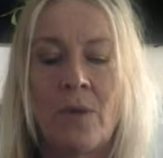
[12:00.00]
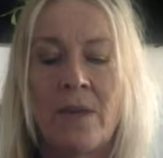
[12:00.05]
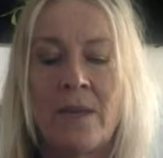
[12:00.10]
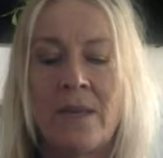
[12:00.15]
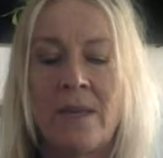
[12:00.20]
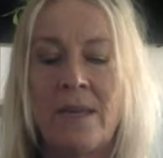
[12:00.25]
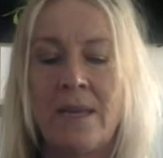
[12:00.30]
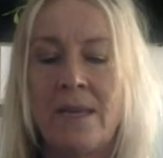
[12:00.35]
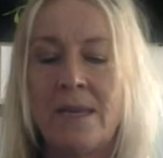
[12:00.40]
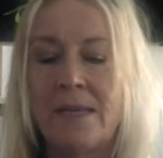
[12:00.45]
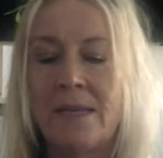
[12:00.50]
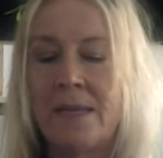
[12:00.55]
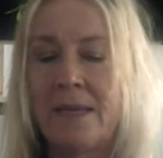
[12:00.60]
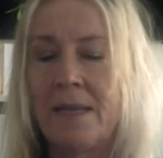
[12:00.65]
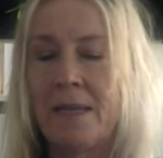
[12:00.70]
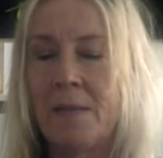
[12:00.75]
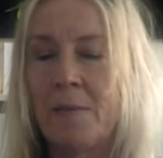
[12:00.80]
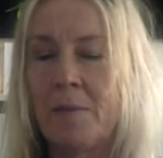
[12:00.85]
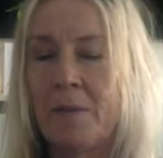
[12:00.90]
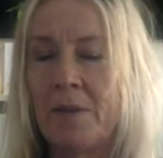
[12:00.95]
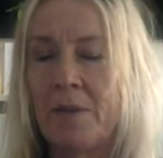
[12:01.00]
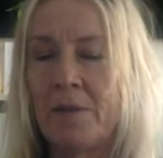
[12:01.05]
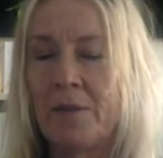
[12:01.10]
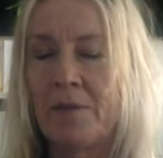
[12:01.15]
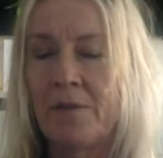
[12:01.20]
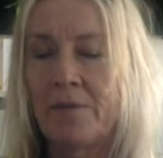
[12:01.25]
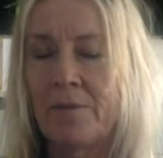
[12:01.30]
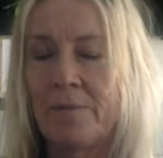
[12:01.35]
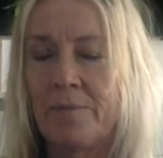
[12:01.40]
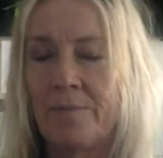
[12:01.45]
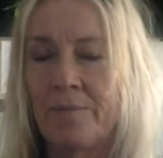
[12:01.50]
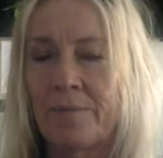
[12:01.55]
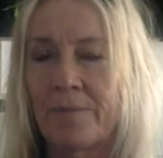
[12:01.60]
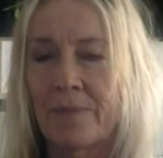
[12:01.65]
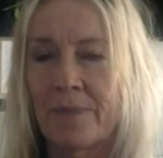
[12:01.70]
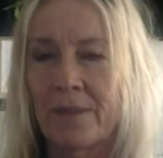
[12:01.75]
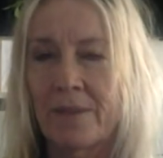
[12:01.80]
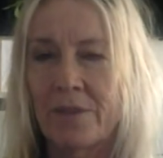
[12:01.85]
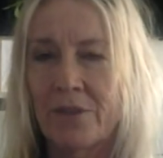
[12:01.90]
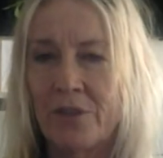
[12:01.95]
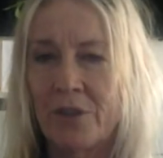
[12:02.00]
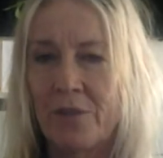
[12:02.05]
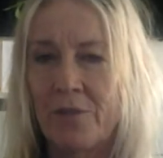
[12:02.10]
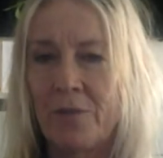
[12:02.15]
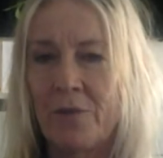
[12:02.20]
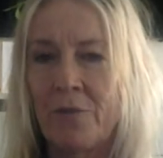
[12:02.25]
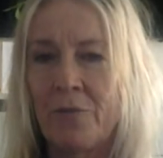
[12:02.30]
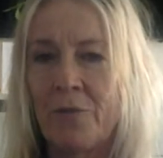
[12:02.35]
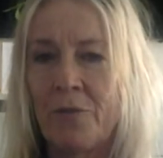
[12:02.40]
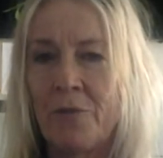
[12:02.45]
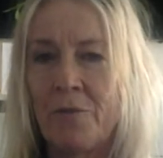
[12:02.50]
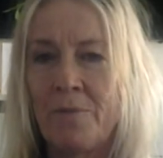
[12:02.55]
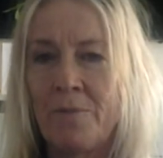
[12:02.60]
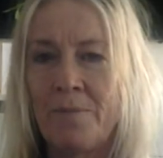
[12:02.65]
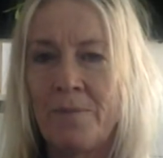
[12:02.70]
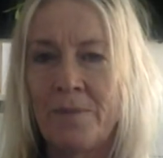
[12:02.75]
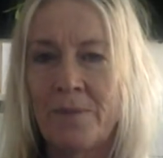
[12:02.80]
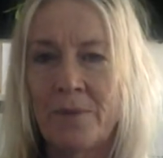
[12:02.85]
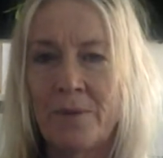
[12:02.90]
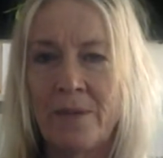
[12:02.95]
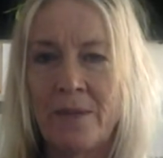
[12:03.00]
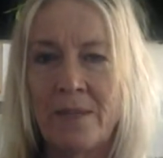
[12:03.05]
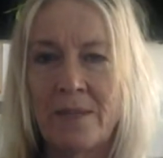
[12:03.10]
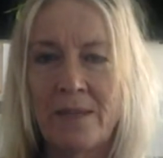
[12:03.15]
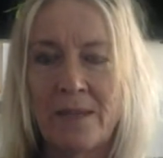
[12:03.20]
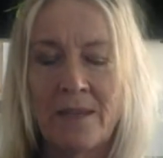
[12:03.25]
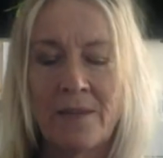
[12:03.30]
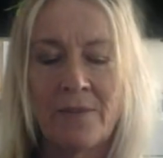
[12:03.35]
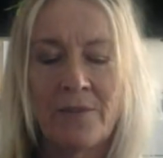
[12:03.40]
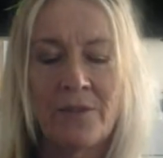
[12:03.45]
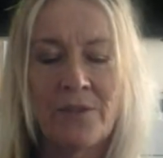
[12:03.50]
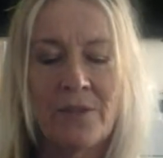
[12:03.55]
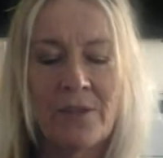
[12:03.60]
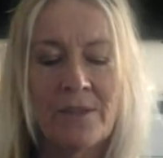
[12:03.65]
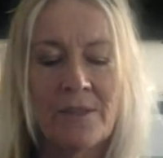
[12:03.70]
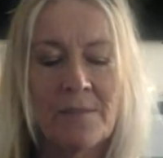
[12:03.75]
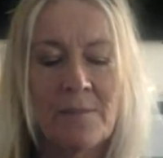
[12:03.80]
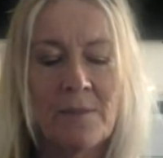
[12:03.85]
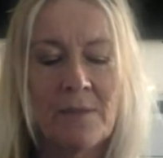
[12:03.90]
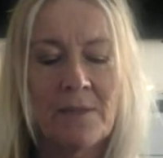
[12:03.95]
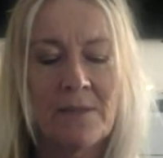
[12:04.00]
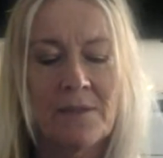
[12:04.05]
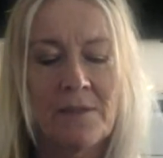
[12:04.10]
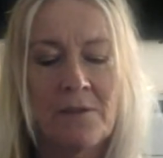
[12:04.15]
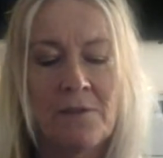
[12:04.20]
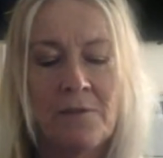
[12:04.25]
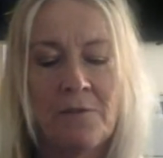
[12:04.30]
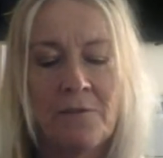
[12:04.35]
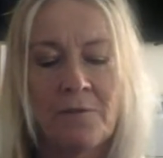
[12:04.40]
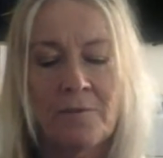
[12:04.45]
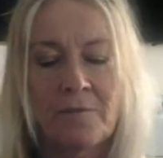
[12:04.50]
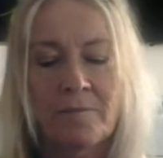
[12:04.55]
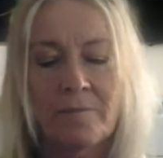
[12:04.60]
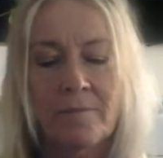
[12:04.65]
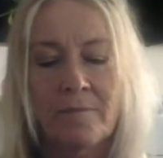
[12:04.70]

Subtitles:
I need a little bit of shuffle room? Do I need to kind of adjust myself?